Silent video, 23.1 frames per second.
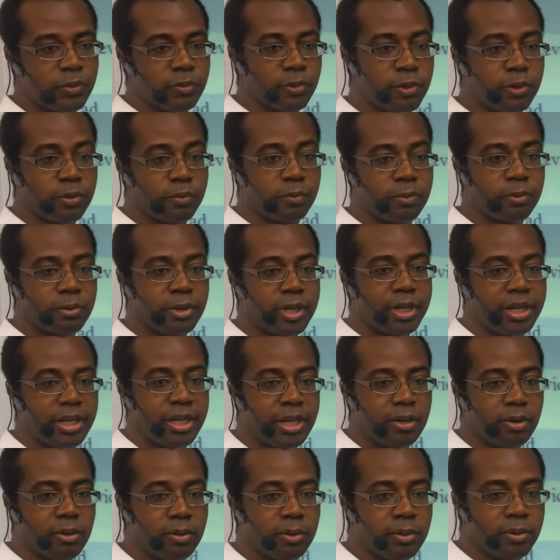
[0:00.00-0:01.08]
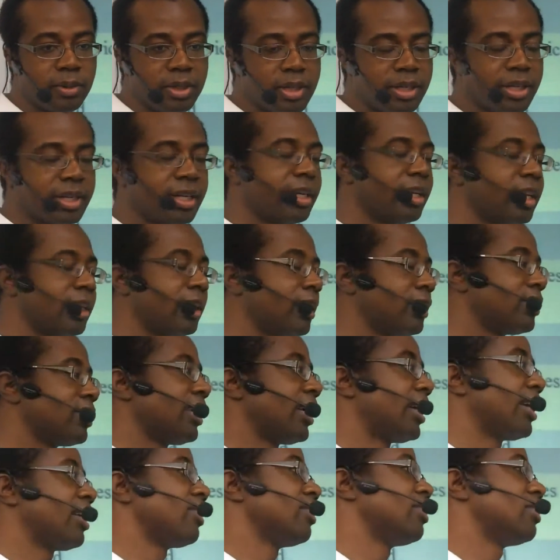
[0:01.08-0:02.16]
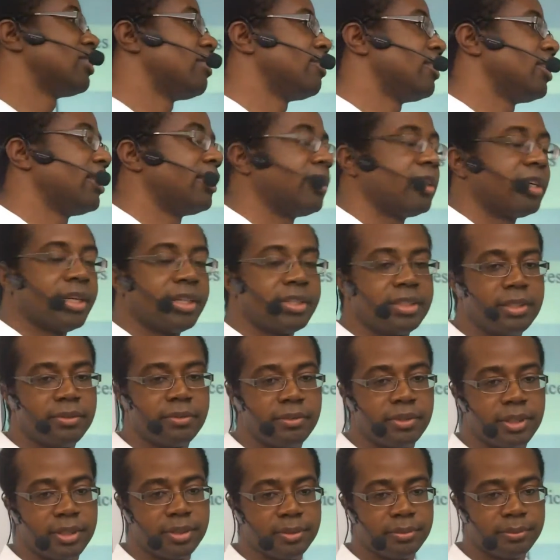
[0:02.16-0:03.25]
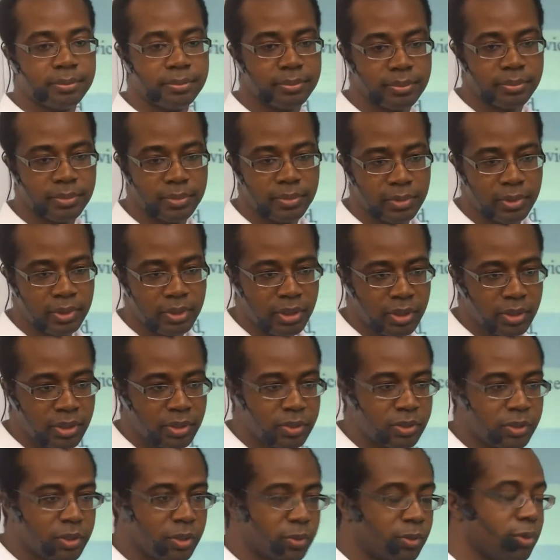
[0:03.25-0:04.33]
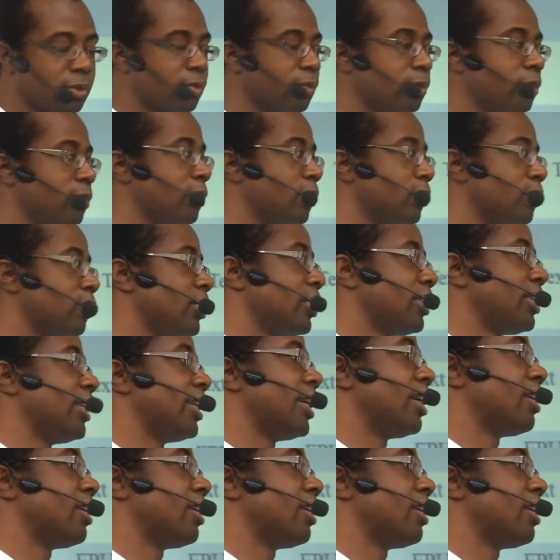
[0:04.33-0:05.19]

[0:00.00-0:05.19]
for right now. And it's lacking some of the interactivity. So you're really